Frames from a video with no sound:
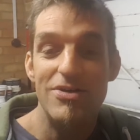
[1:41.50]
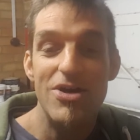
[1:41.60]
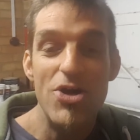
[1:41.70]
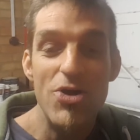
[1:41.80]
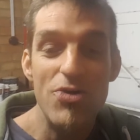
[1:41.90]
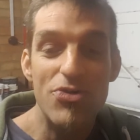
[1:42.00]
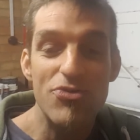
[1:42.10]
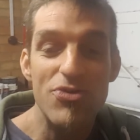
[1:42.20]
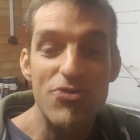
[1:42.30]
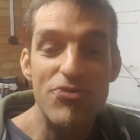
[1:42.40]
who
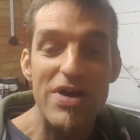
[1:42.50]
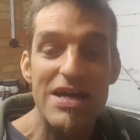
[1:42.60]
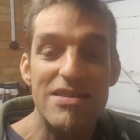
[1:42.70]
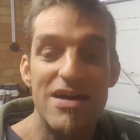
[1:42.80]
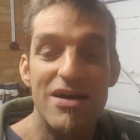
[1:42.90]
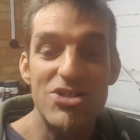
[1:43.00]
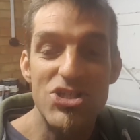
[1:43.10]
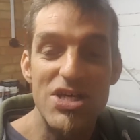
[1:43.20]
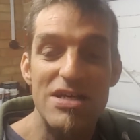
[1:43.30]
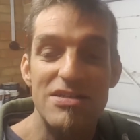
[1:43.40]
through faith are
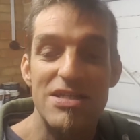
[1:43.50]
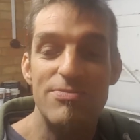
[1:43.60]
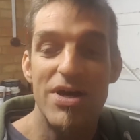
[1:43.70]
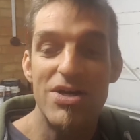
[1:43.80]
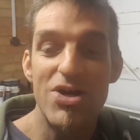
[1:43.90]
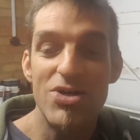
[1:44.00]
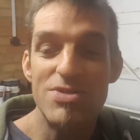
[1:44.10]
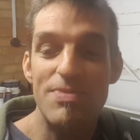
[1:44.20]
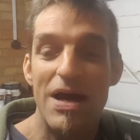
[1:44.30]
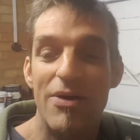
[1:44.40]
shielded by God's
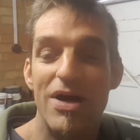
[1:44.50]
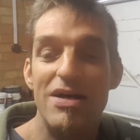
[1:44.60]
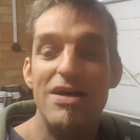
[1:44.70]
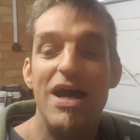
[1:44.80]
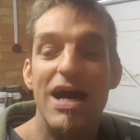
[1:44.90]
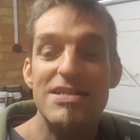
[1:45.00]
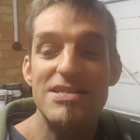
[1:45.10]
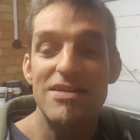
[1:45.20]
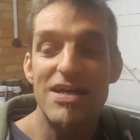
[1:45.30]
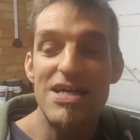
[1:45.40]
power
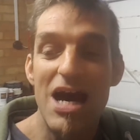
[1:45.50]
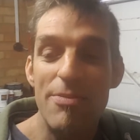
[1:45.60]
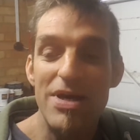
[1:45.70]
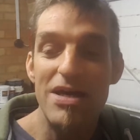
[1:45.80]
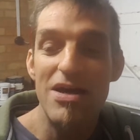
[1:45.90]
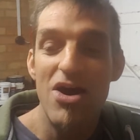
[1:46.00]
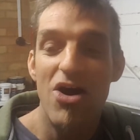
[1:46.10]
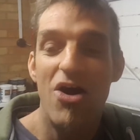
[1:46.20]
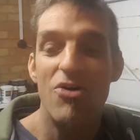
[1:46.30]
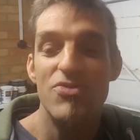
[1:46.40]
until the coming
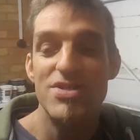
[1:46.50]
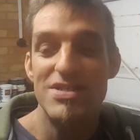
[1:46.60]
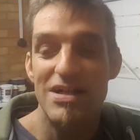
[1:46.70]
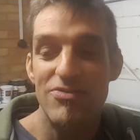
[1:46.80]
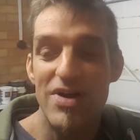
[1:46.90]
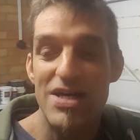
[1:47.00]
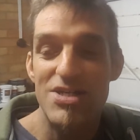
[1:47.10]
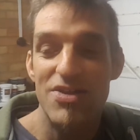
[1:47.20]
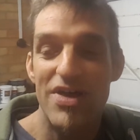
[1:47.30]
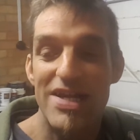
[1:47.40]
of the
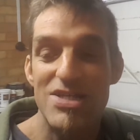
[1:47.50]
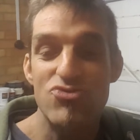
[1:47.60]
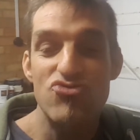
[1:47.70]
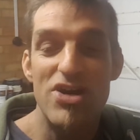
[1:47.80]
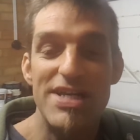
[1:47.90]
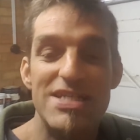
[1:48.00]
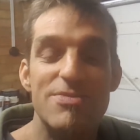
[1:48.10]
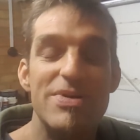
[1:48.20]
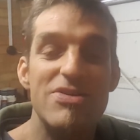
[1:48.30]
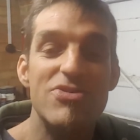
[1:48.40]
salvation that is ready to
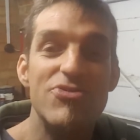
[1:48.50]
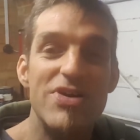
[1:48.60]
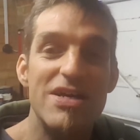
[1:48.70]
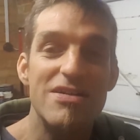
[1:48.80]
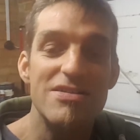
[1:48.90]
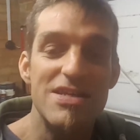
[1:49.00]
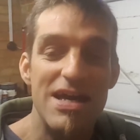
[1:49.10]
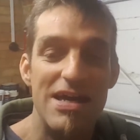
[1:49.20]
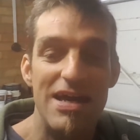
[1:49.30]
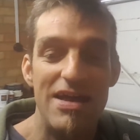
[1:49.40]
be revealed
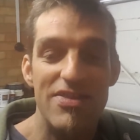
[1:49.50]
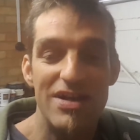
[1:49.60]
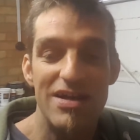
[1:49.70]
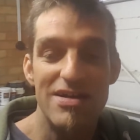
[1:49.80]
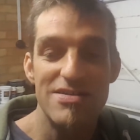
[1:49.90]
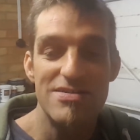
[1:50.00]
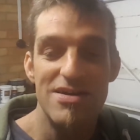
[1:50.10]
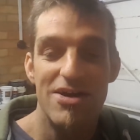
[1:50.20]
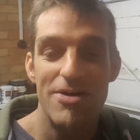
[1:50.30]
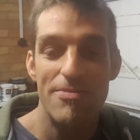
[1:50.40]
in the last
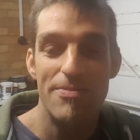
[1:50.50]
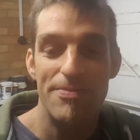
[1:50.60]
time.